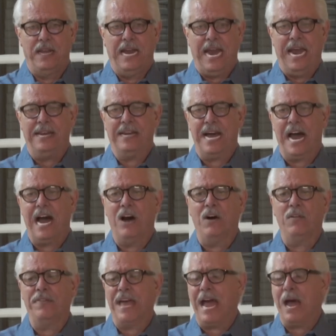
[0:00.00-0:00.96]
and
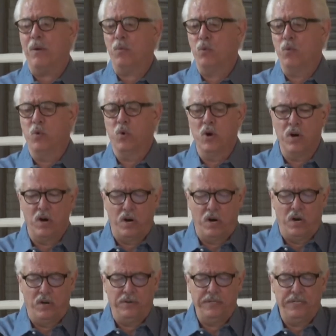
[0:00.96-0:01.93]
how that
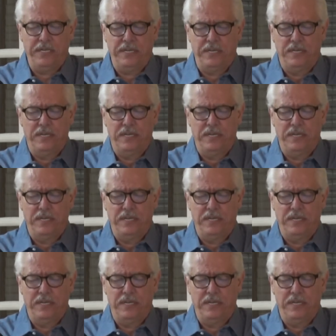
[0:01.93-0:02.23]
world